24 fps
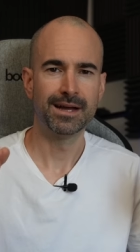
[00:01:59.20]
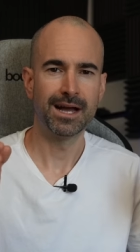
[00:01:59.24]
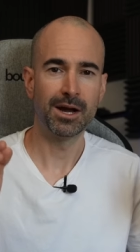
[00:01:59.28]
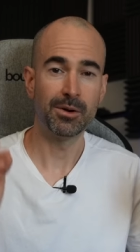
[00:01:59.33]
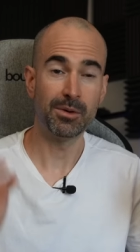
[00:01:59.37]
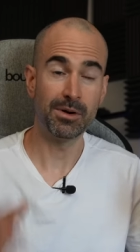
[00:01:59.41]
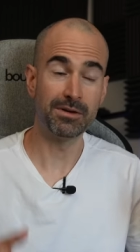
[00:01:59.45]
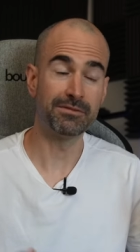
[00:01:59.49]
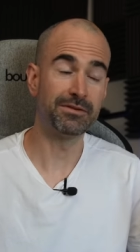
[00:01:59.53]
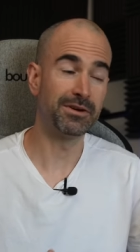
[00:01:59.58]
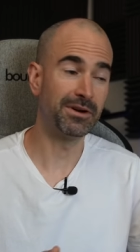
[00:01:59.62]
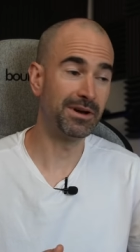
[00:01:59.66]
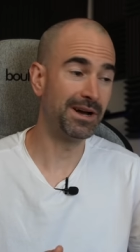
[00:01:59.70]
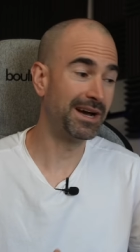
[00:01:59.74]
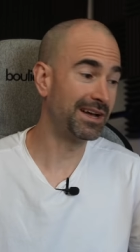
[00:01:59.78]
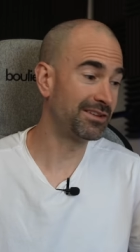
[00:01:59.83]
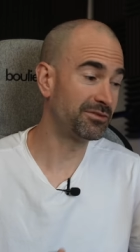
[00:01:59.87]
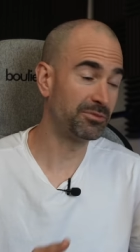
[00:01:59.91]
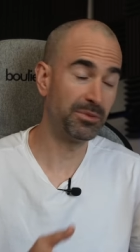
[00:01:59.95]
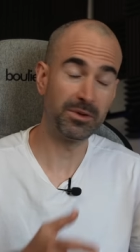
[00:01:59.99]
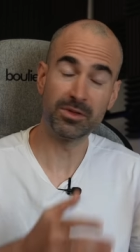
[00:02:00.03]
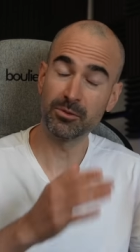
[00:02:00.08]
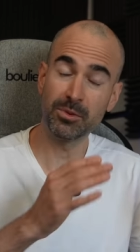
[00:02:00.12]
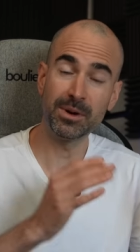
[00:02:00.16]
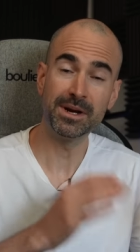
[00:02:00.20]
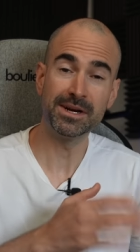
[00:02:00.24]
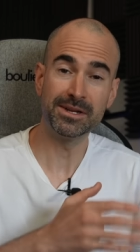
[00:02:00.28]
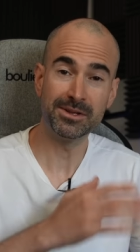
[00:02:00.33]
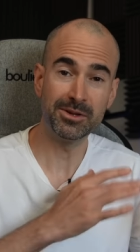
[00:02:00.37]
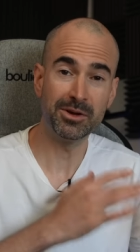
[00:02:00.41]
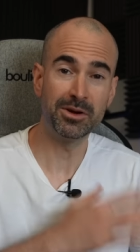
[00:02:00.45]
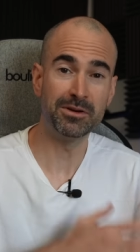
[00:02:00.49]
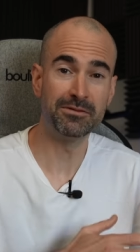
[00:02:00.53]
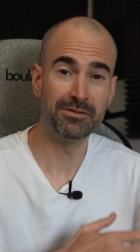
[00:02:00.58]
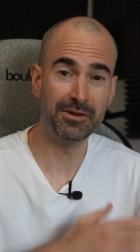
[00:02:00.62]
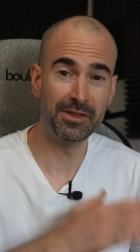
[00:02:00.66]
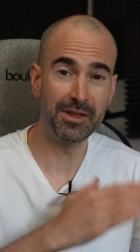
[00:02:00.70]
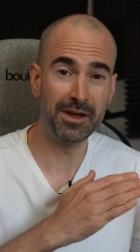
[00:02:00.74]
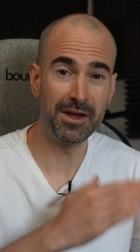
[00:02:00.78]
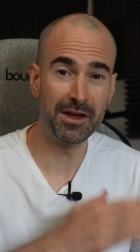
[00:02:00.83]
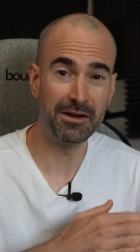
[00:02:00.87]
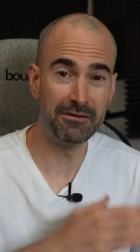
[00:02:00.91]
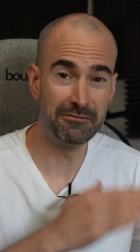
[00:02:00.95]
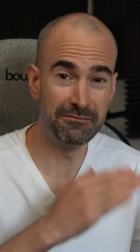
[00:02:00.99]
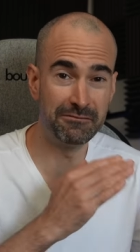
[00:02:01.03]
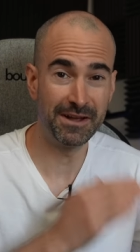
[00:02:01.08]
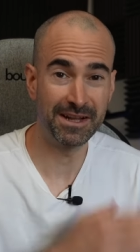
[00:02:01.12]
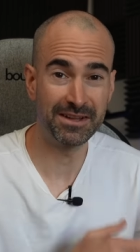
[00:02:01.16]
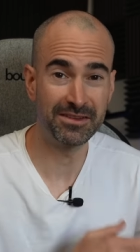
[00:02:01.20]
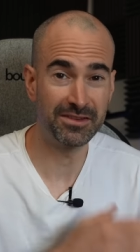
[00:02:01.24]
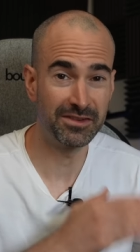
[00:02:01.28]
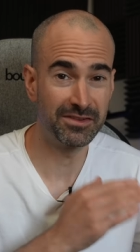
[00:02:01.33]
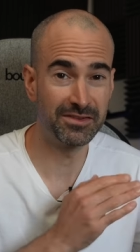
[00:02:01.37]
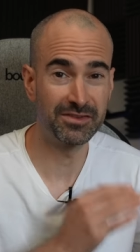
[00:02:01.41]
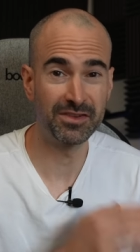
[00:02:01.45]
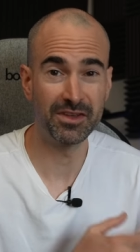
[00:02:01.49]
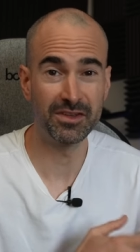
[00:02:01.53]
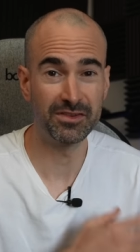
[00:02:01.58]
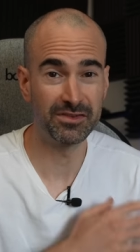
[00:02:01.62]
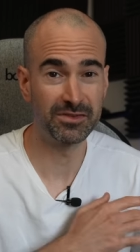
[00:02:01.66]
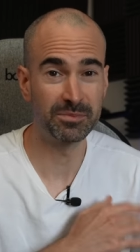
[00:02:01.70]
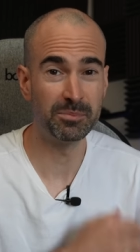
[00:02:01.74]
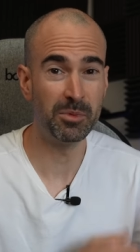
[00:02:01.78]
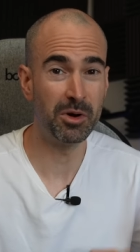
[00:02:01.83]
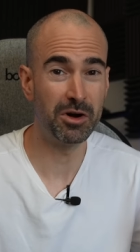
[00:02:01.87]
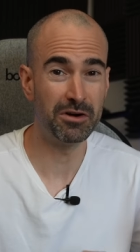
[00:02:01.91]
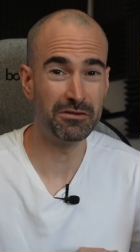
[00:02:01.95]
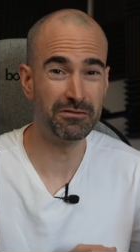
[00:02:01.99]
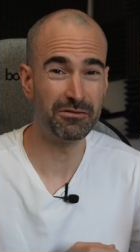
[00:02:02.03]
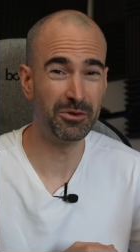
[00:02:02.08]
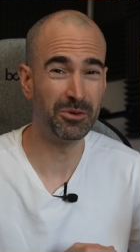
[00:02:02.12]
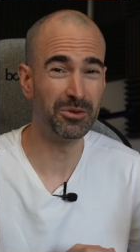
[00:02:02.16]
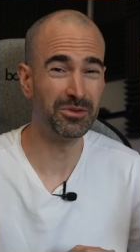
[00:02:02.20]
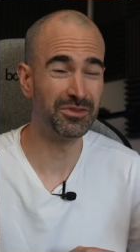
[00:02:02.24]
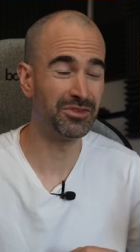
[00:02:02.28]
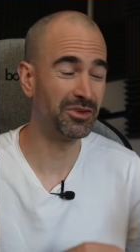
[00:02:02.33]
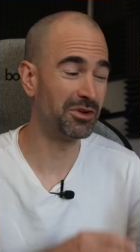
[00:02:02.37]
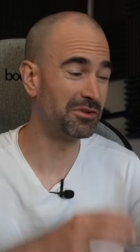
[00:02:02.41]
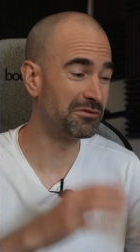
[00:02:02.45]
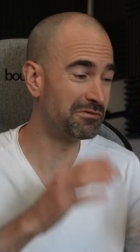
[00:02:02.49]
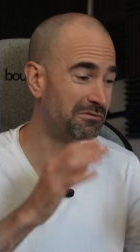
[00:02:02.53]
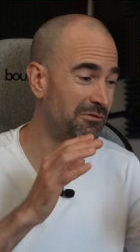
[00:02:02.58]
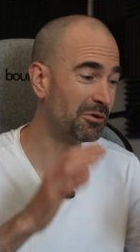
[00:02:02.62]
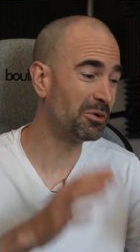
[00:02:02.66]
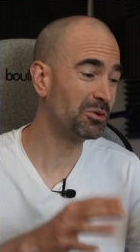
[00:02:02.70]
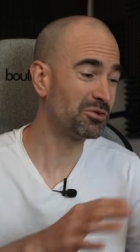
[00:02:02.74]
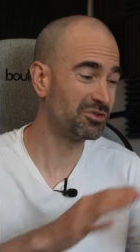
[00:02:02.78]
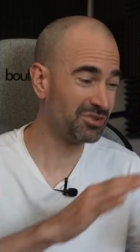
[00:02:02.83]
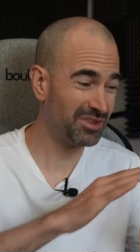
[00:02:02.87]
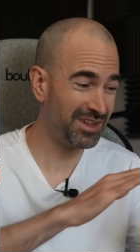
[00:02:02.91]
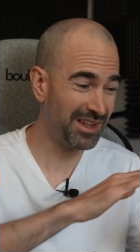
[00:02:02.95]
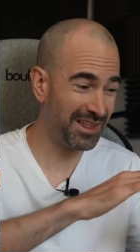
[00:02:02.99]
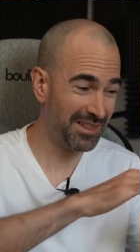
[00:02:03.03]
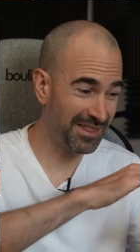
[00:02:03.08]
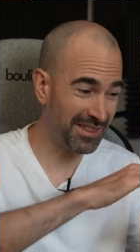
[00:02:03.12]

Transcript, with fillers: However, as with quite a lot of other Victus smartphones, unfortunately